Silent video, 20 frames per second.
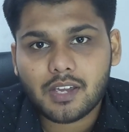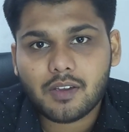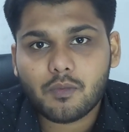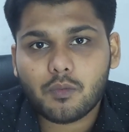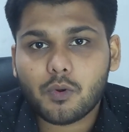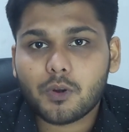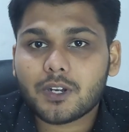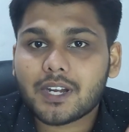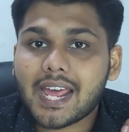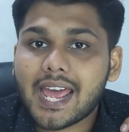
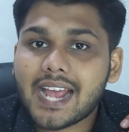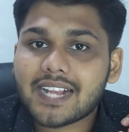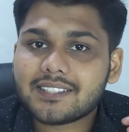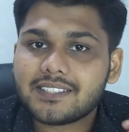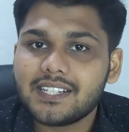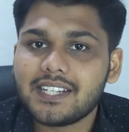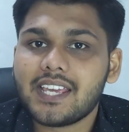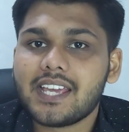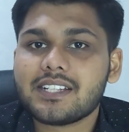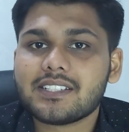What
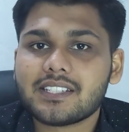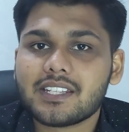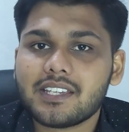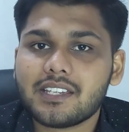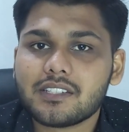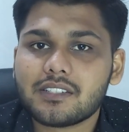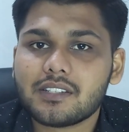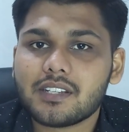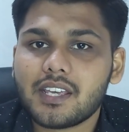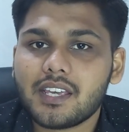actually ends
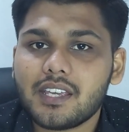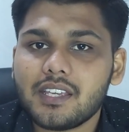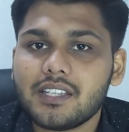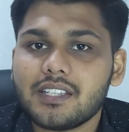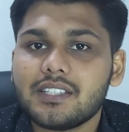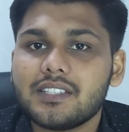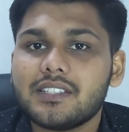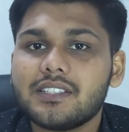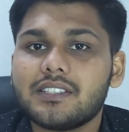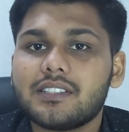here today
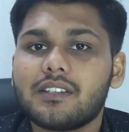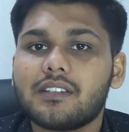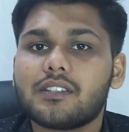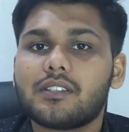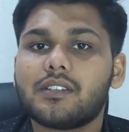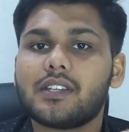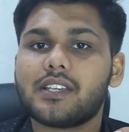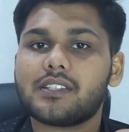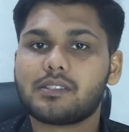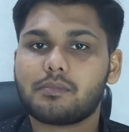is
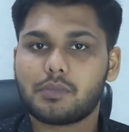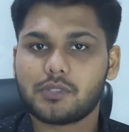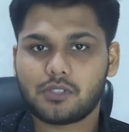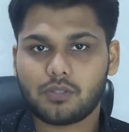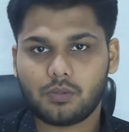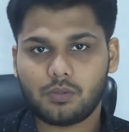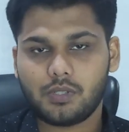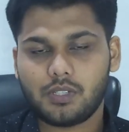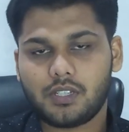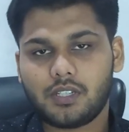today's episode.